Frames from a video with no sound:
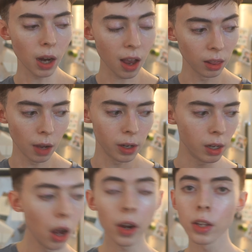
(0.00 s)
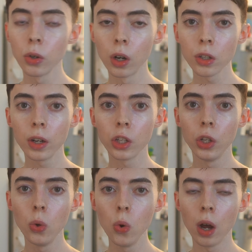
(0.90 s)
I love it. Okay, so it also has
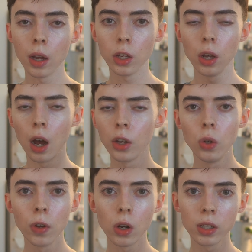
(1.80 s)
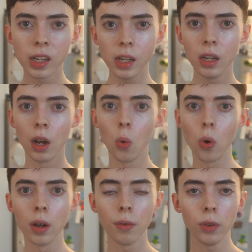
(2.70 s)
U, uh, Uvinul T
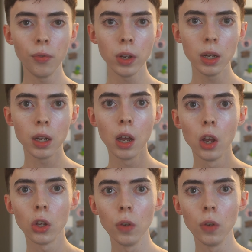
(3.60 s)
one fifty.